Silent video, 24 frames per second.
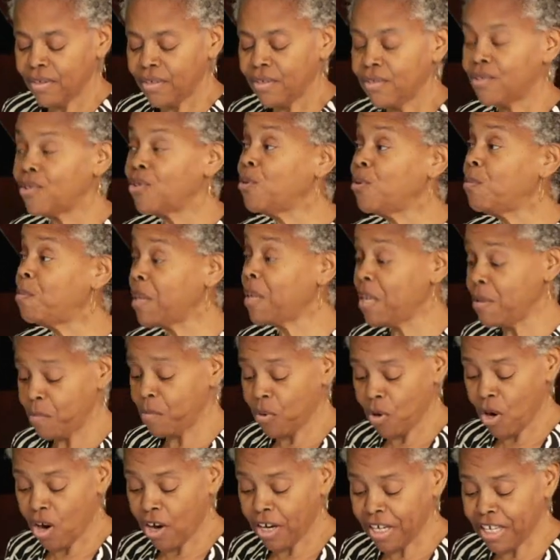Two
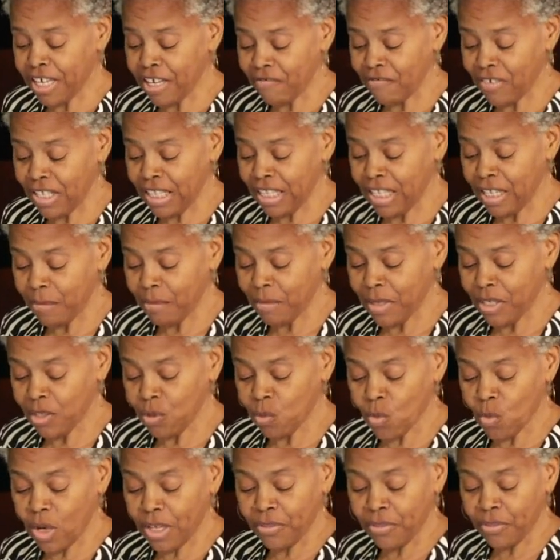people are given lemons.
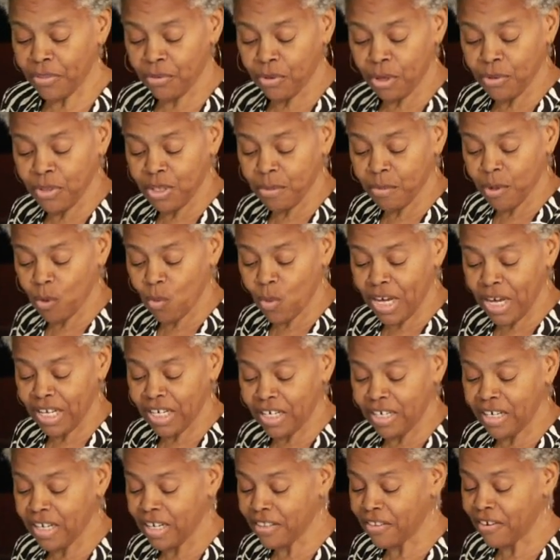One throws them away and
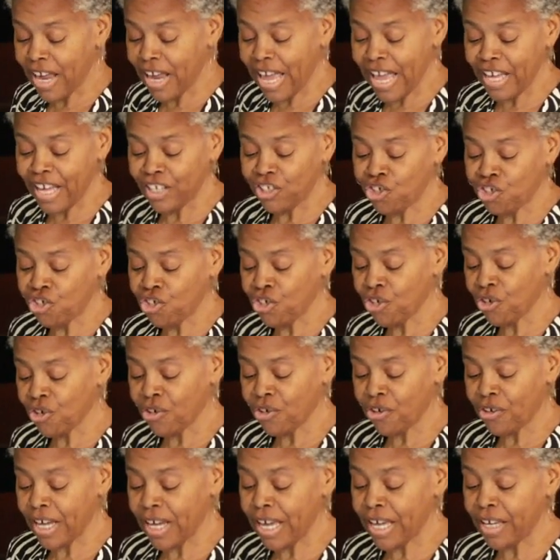another adds
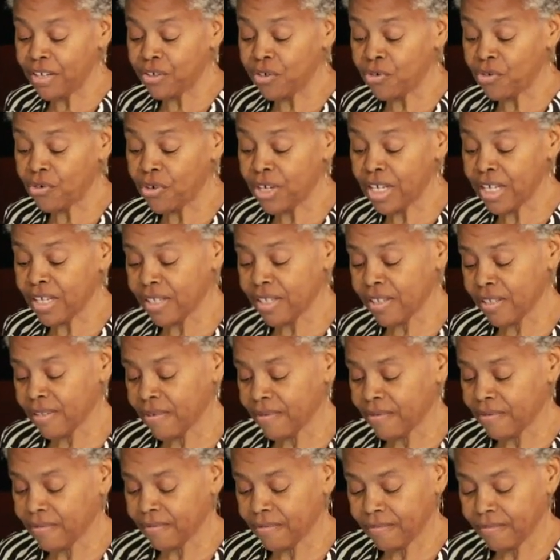sugar and drinks.
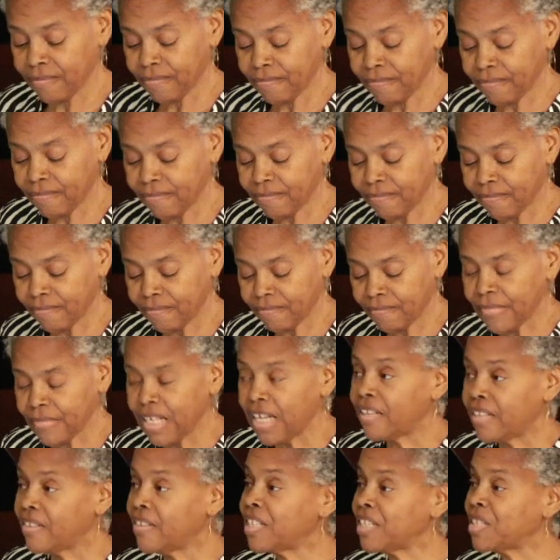
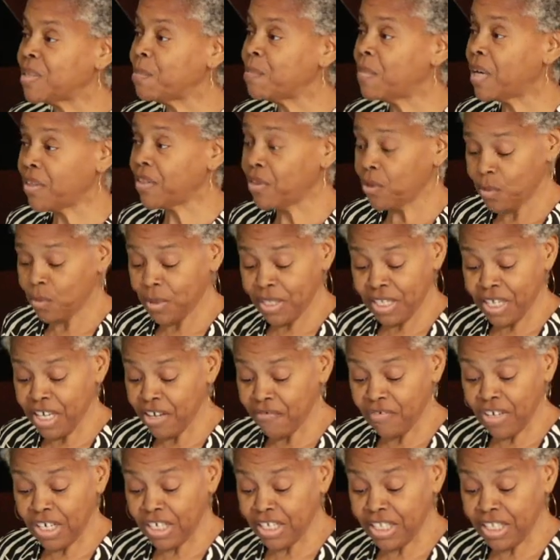This mother was
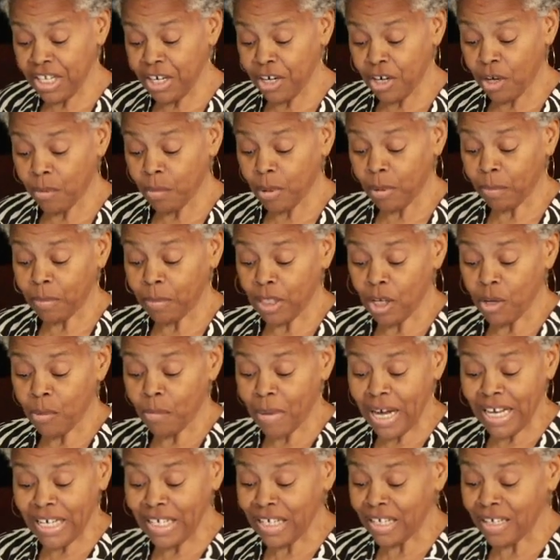given a terrible blow
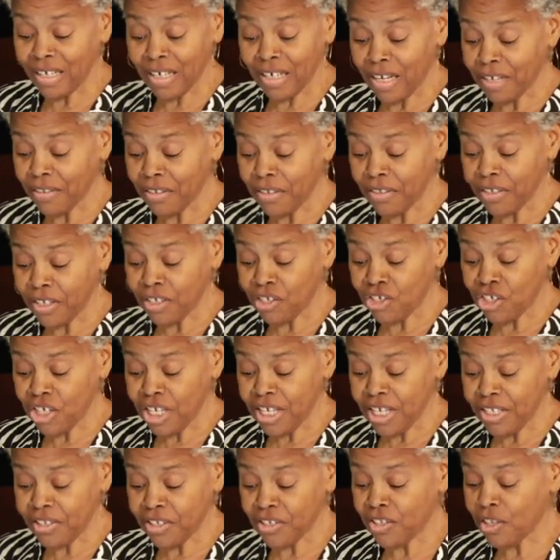by none other than
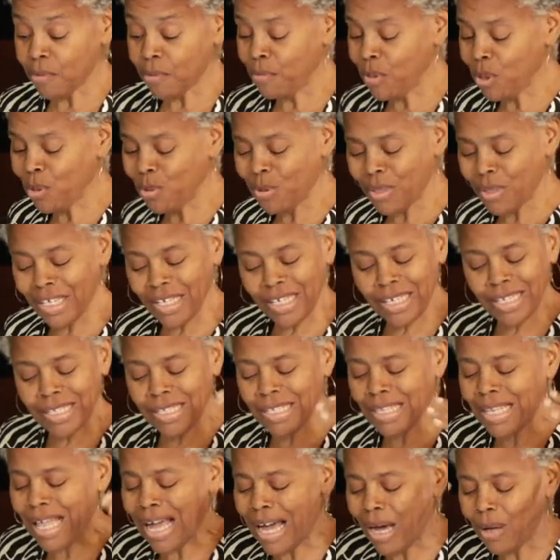Jesus. The music is
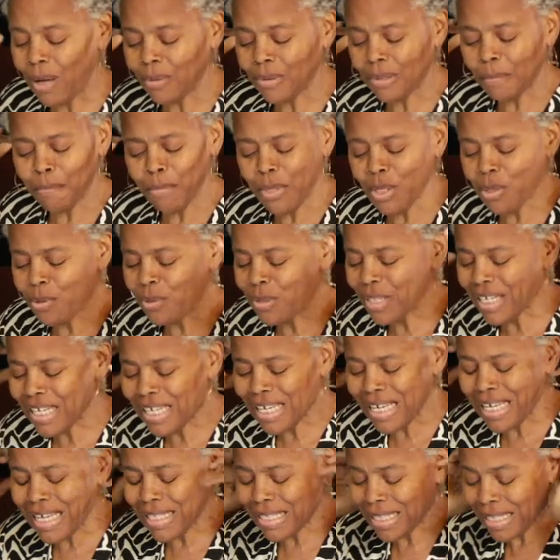loud. The
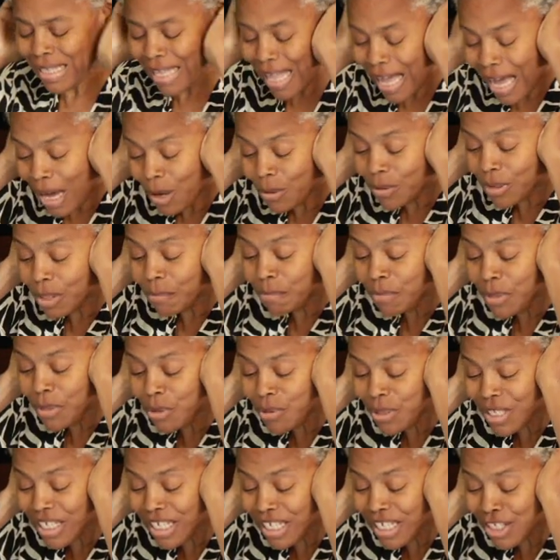music is loud. The
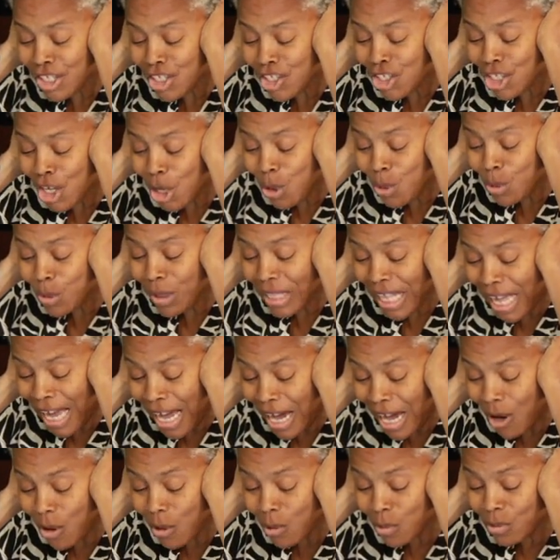music is so
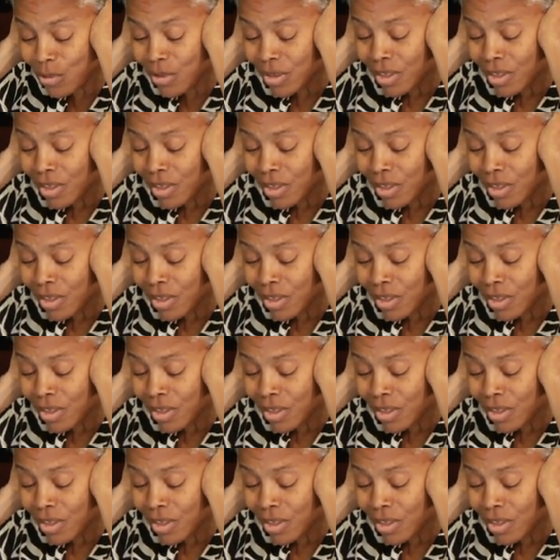loud.